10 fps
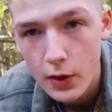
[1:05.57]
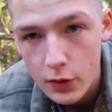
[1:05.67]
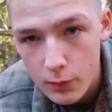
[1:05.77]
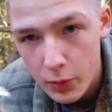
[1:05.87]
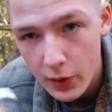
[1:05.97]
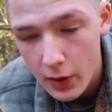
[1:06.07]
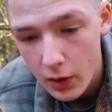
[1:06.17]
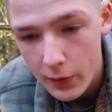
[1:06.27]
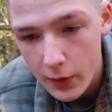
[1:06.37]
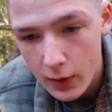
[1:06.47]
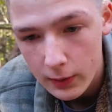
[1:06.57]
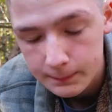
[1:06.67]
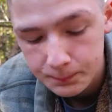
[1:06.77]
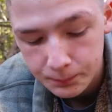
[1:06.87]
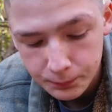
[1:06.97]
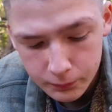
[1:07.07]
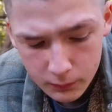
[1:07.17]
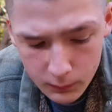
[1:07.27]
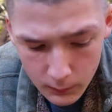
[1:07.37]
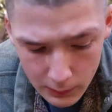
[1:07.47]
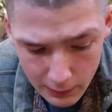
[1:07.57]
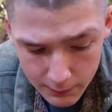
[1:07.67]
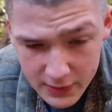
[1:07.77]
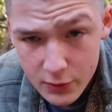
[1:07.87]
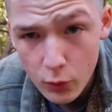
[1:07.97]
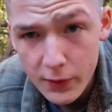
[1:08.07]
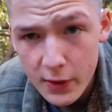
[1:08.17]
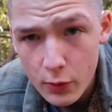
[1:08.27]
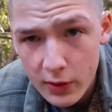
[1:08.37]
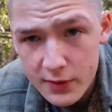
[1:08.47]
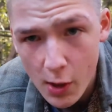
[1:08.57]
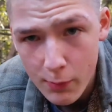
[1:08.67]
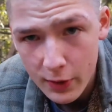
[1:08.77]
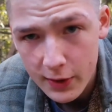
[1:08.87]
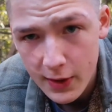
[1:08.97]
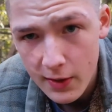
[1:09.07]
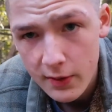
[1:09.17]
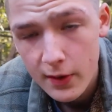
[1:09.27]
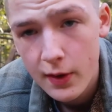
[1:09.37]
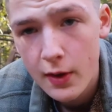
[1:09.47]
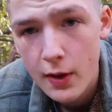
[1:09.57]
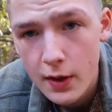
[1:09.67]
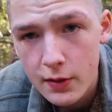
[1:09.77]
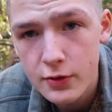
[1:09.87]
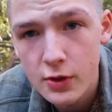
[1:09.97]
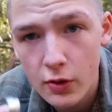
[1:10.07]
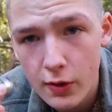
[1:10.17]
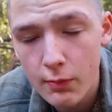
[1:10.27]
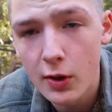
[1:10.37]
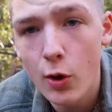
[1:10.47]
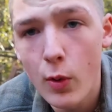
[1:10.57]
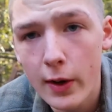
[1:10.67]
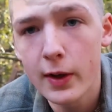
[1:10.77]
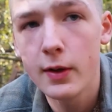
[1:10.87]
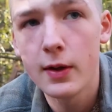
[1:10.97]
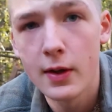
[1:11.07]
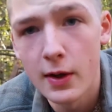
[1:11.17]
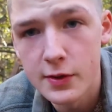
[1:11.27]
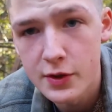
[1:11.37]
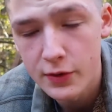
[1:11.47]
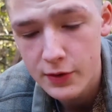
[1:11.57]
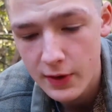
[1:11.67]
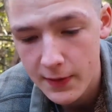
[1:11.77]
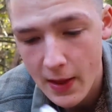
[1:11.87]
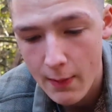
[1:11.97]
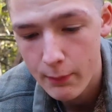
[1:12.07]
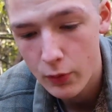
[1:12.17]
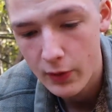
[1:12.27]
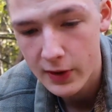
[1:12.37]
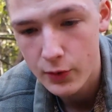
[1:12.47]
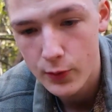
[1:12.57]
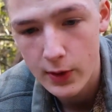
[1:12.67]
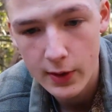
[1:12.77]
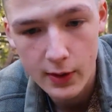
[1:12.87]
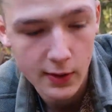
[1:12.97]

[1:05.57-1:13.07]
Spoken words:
You'd put it on the piece of wood that you want to start burning down. You slowly blow on it until you get that bowl that you want.